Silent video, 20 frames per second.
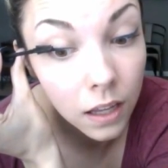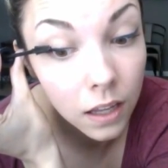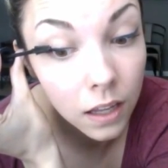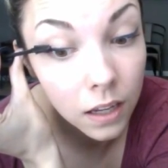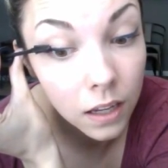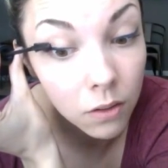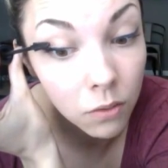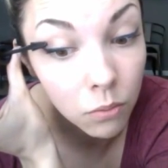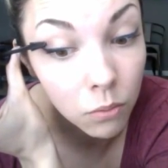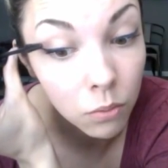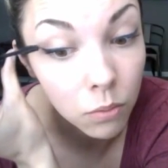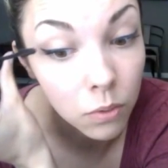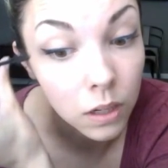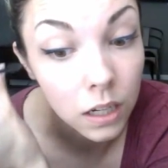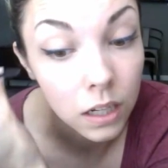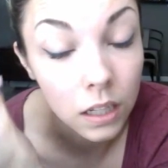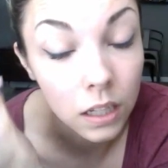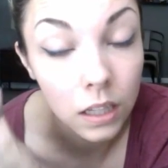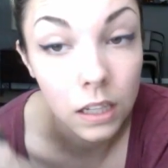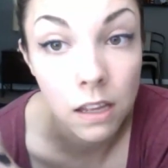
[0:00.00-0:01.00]
it
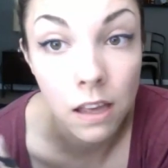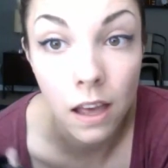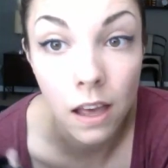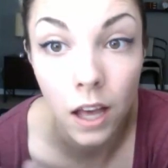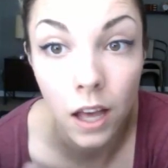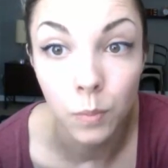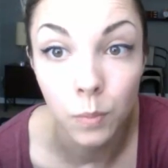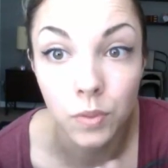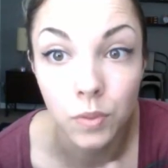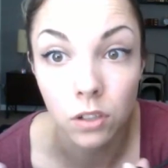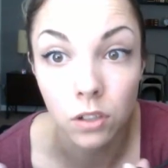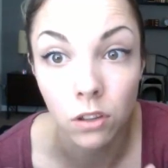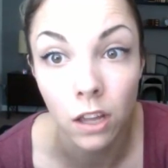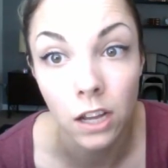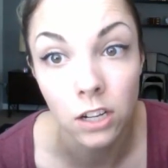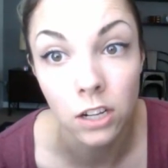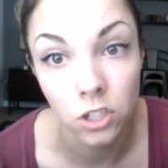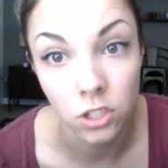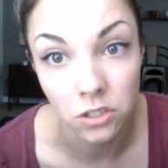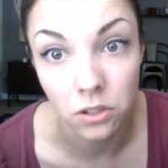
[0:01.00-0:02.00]
really helps your
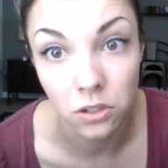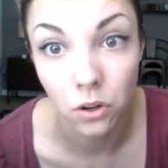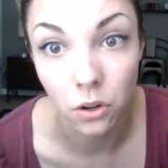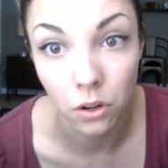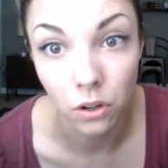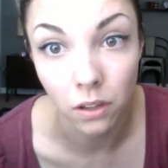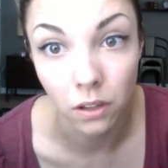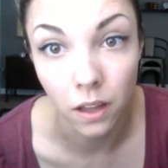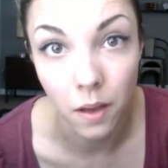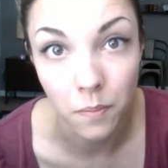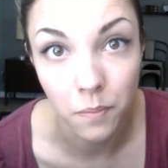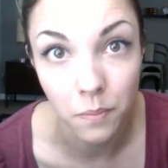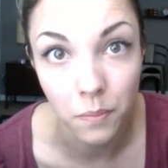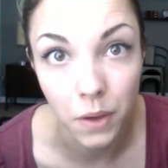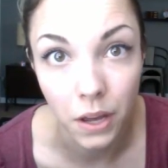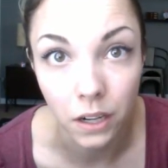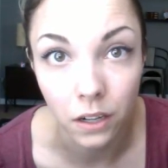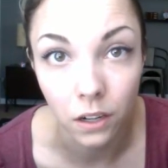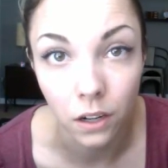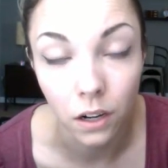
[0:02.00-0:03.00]
lashes curl up
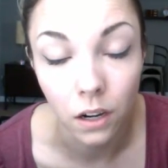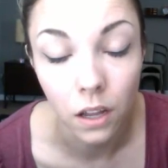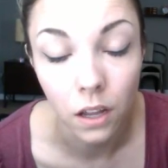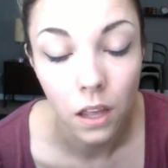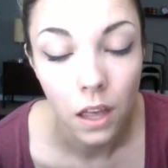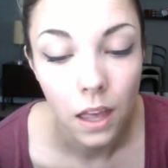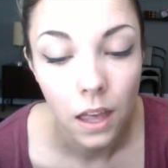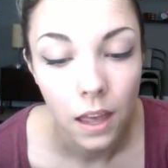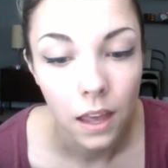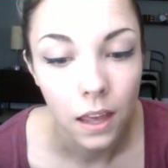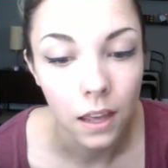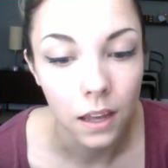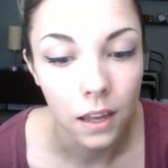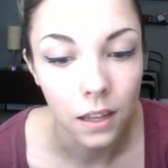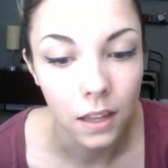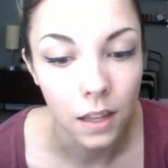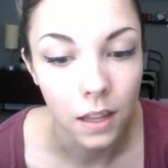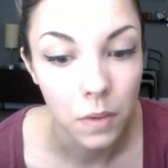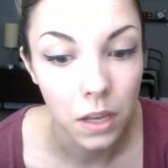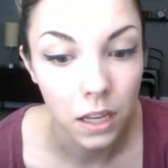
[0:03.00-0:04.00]
better.
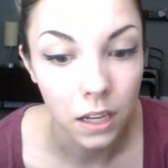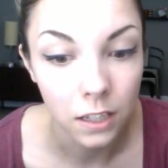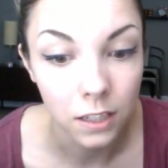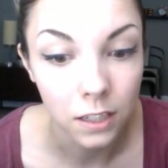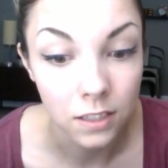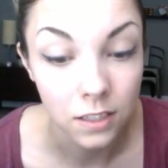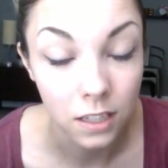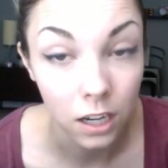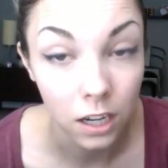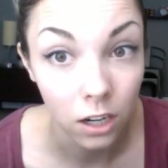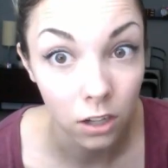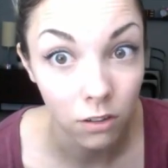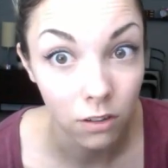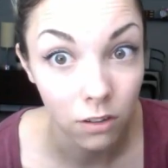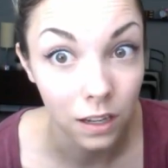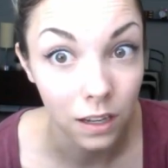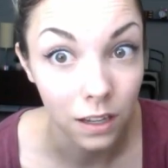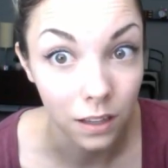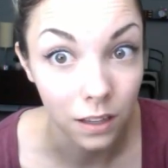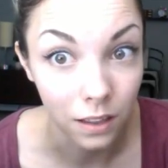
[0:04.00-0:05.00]
And that may kind of scare you
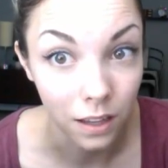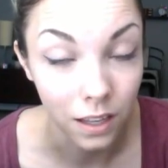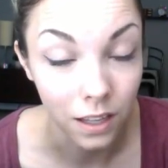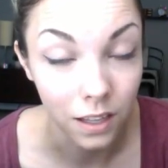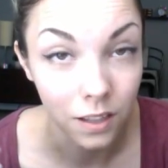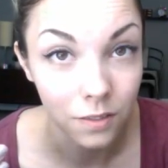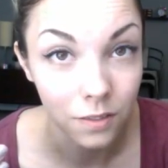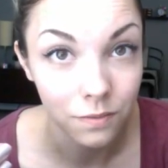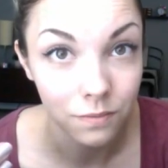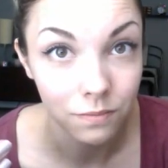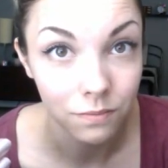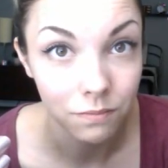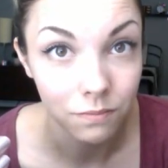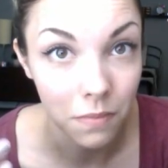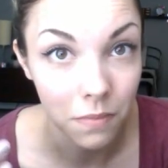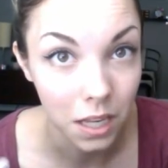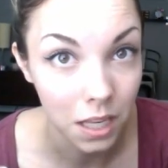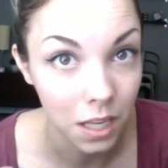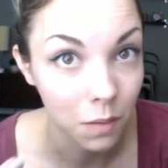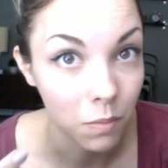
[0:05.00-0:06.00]
getting like
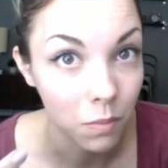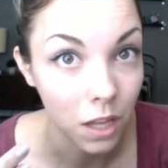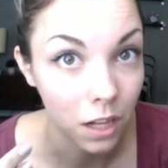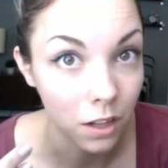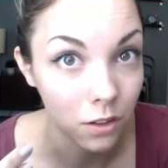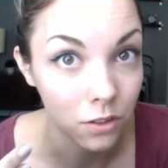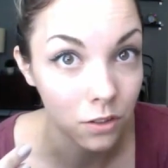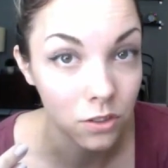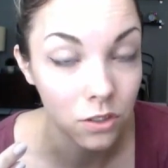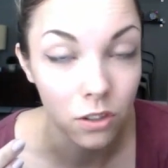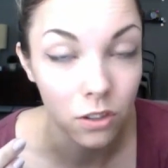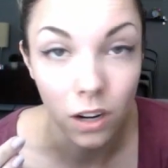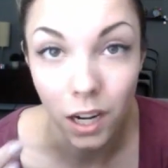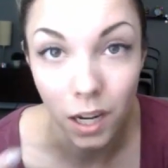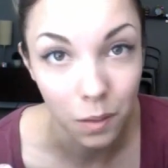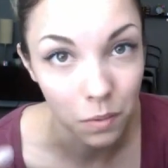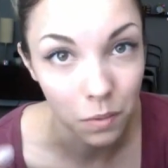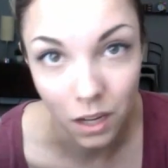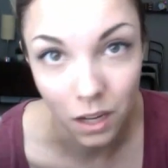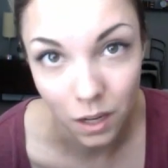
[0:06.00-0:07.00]
makeup that close to your
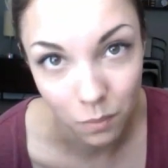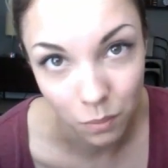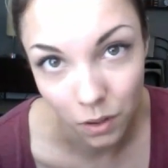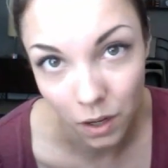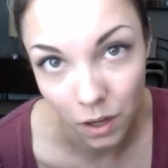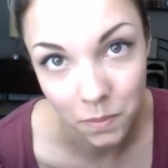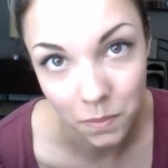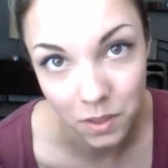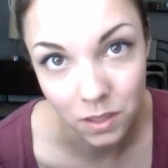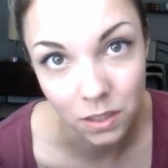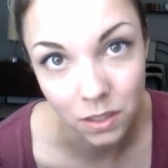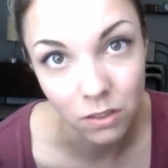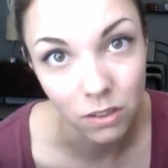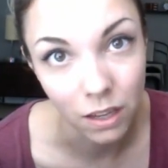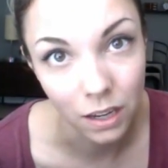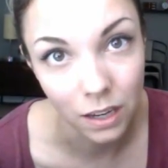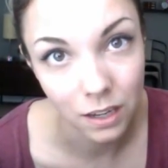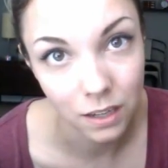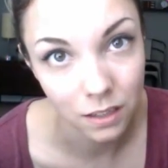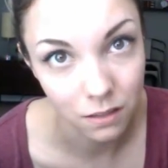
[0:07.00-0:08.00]
eye, but I promise you,
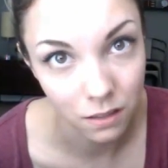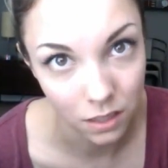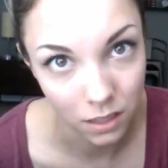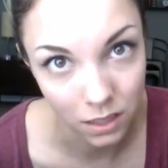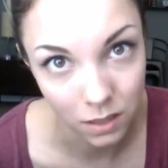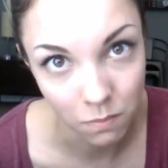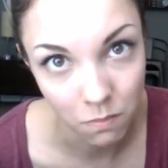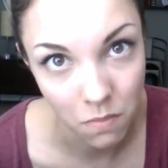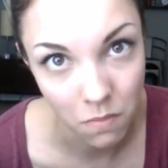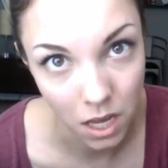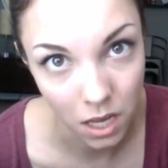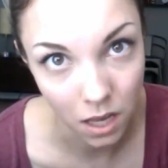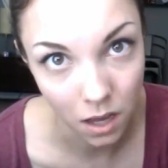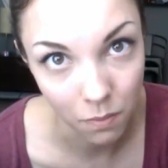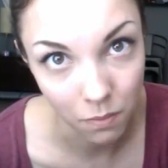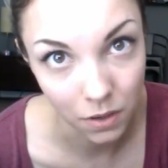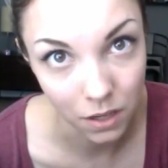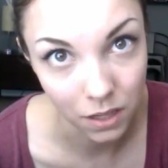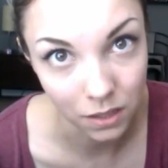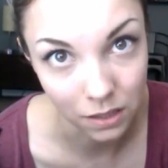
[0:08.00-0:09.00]
like, it's
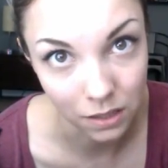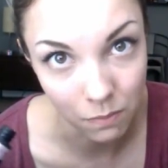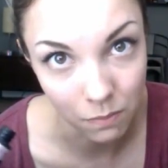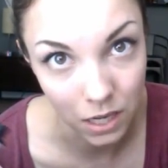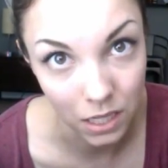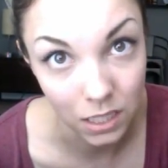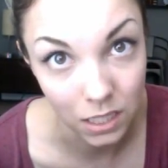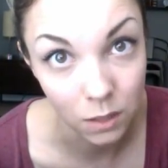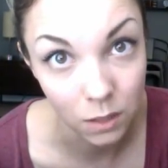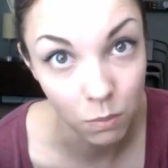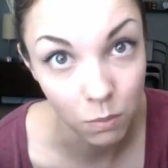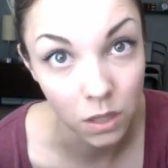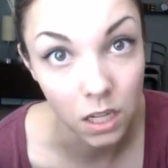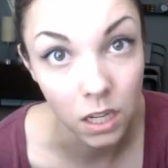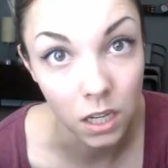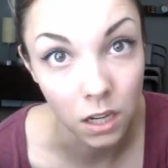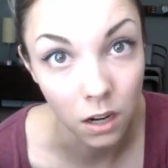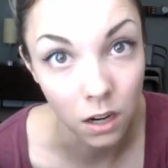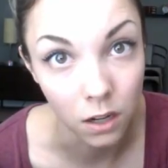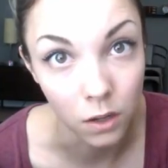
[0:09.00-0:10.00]
makeup. It's meant to
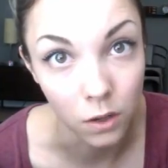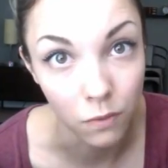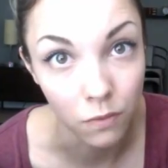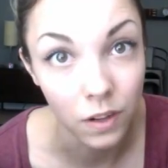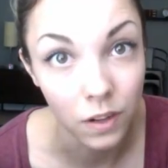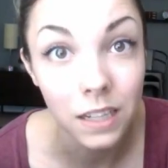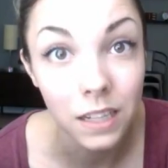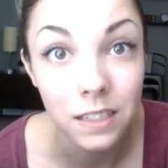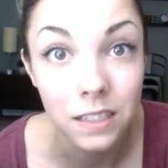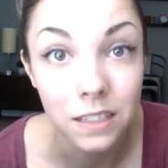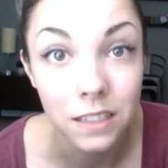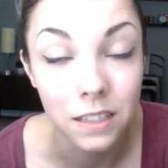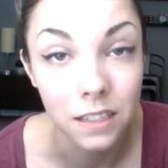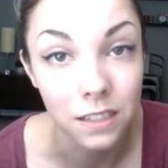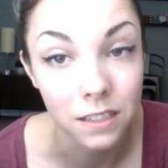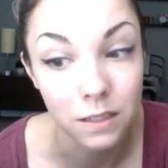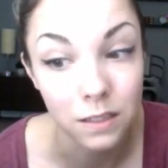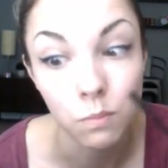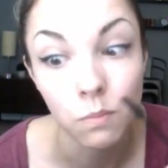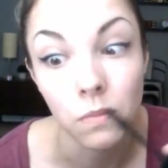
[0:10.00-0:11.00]
be on your face.
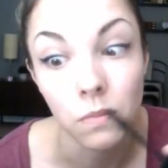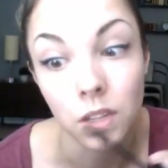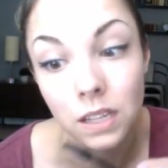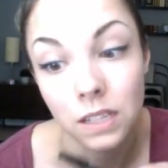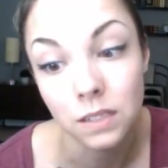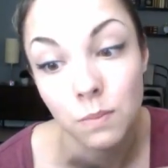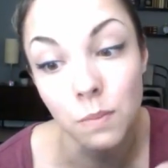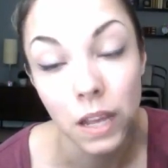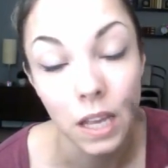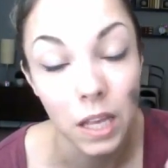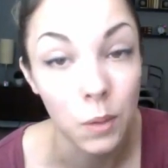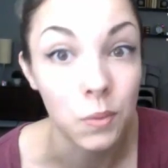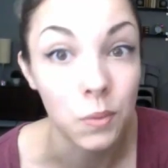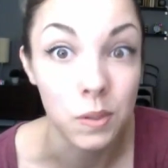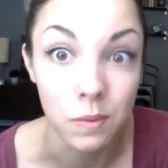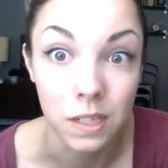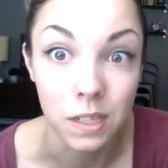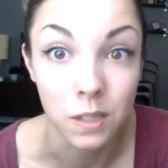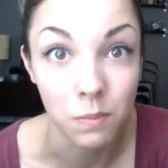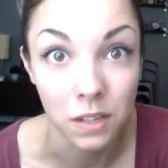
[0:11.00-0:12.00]
This makeup is
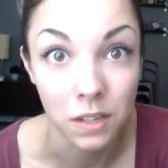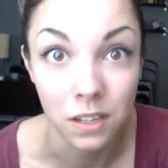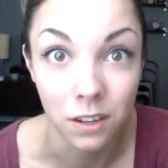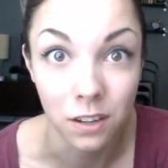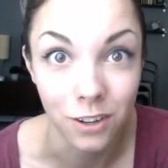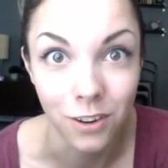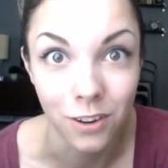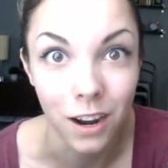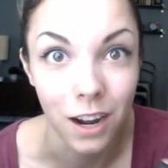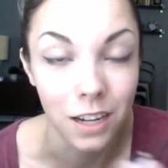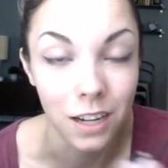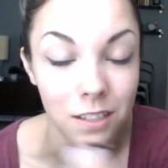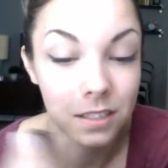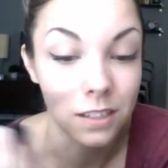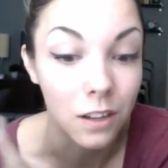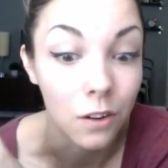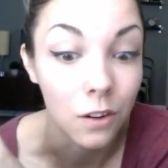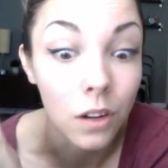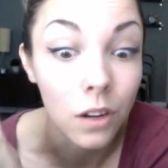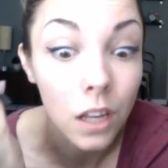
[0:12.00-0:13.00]
meant to be near your eyes.
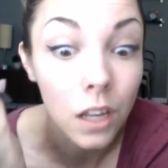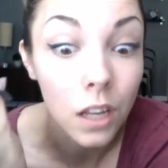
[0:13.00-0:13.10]
So